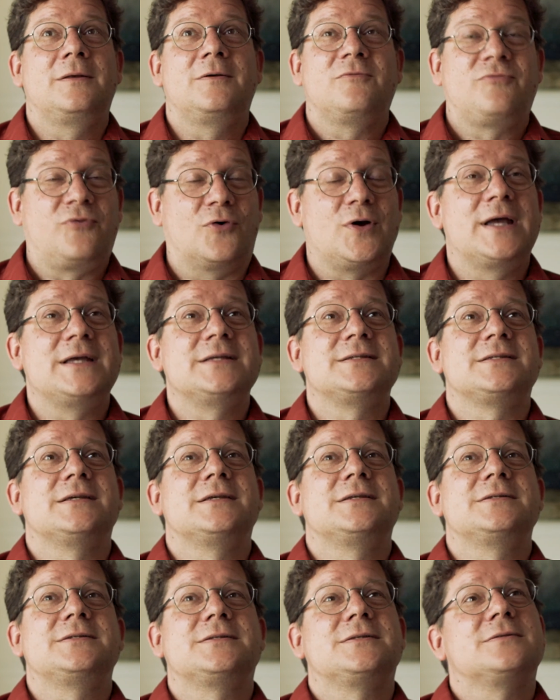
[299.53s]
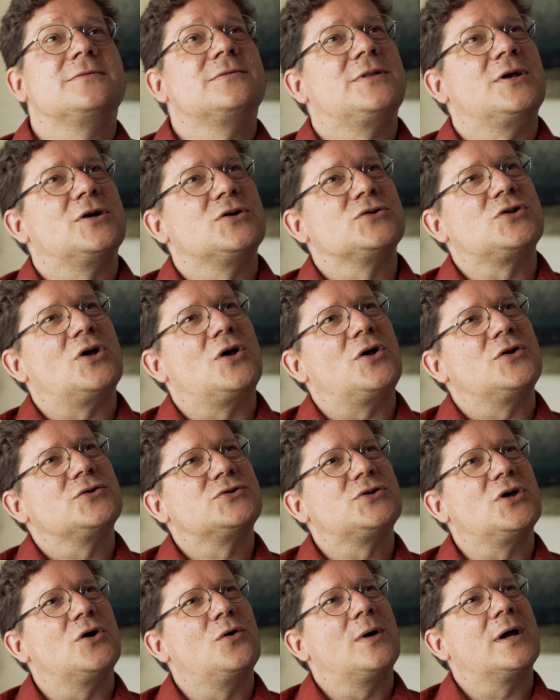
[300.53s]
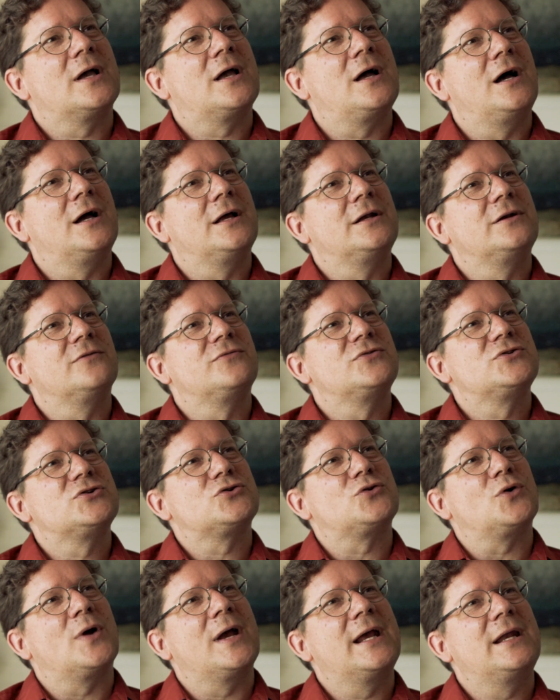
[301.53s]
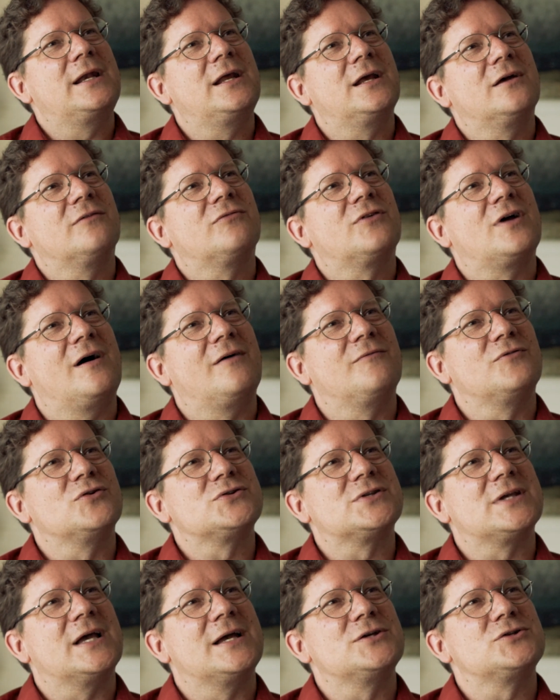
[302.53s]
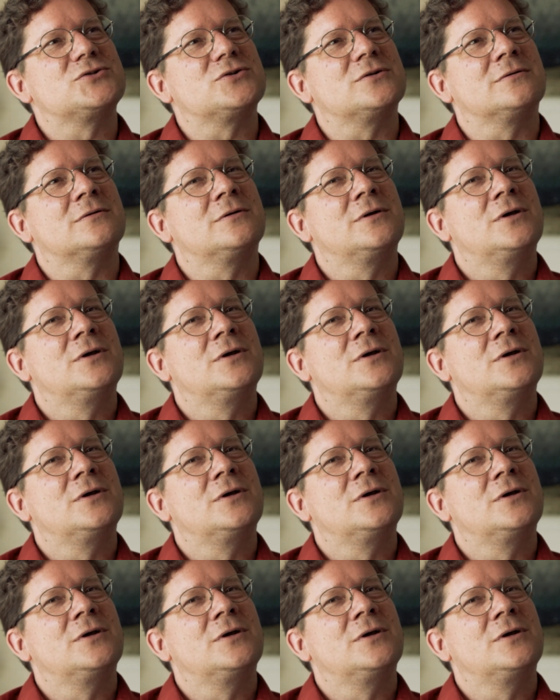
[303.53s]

phrases, there's also a kind of straining of conversation